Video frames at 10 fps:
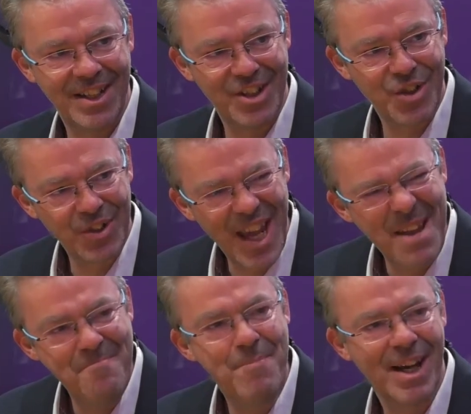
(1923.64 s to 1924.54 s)
that it's not
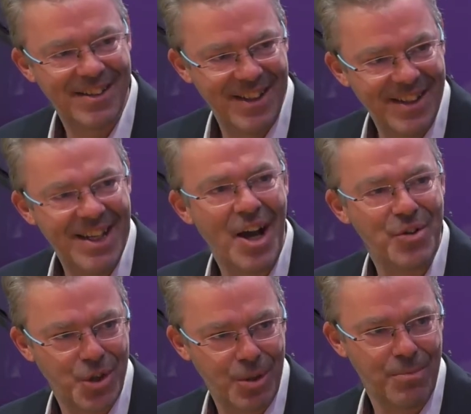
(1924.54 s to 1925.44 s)
impacting the
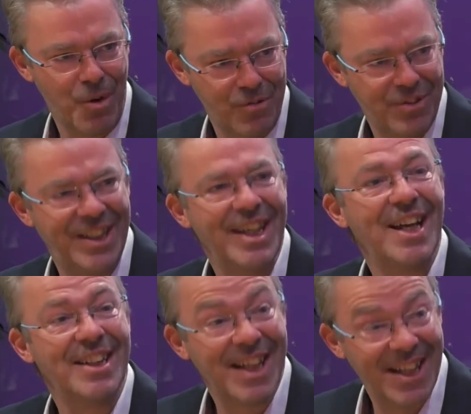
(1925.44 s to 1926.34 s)
outcome of the
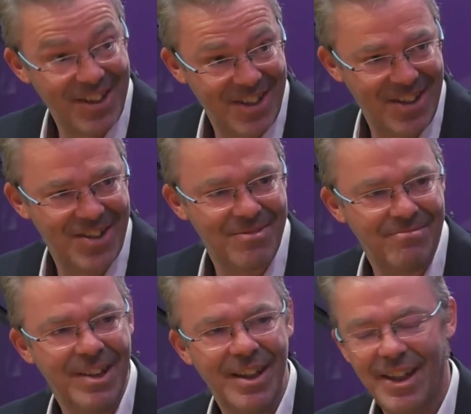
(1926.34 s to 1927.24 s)
analysis.
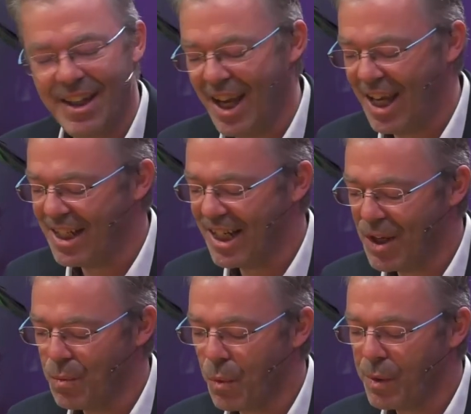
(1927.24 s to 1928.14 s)
Mm-hmm. And
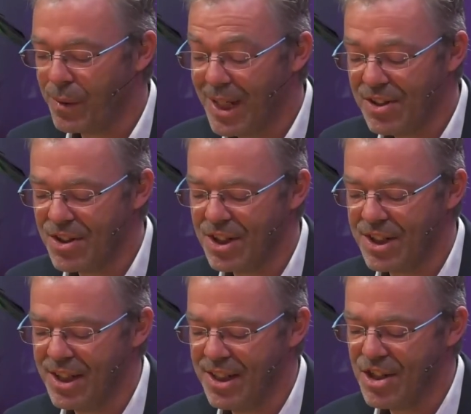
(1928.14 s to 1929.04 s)
again, what we are
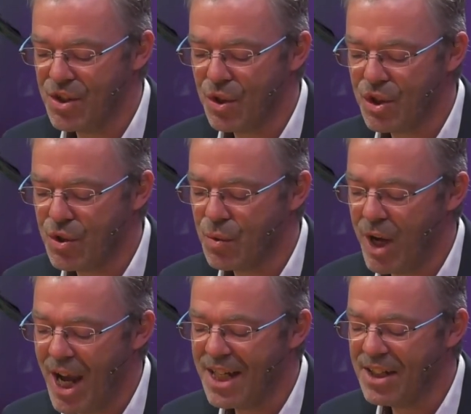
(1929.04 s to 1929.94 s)
interested in is not
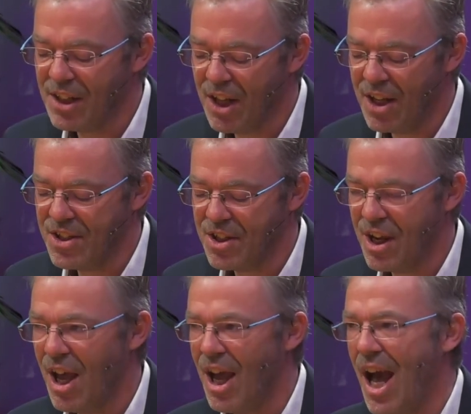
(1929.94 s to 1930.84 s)
to analyze
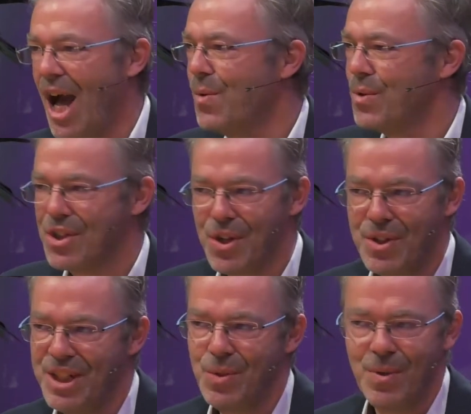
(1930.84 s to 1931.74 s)
how was
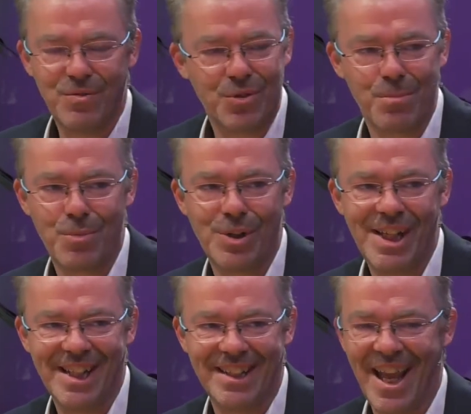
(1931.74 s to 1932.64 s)
Tony doing from
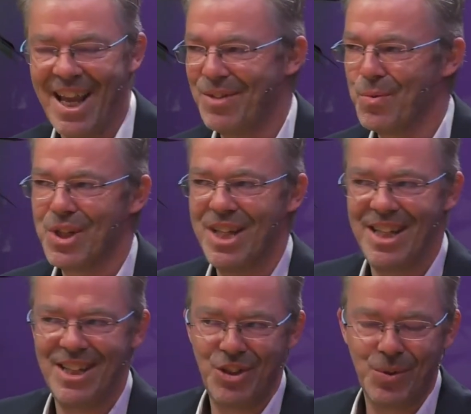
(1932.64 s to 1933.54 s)
Berlin and was
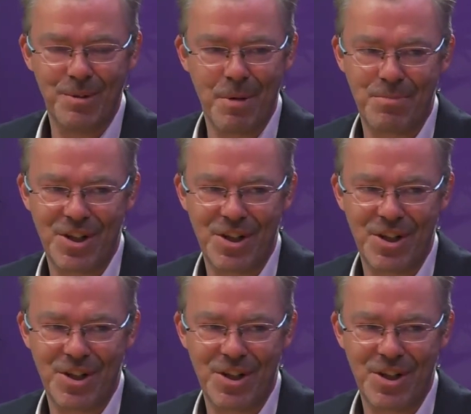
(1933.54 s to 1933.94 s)
he during my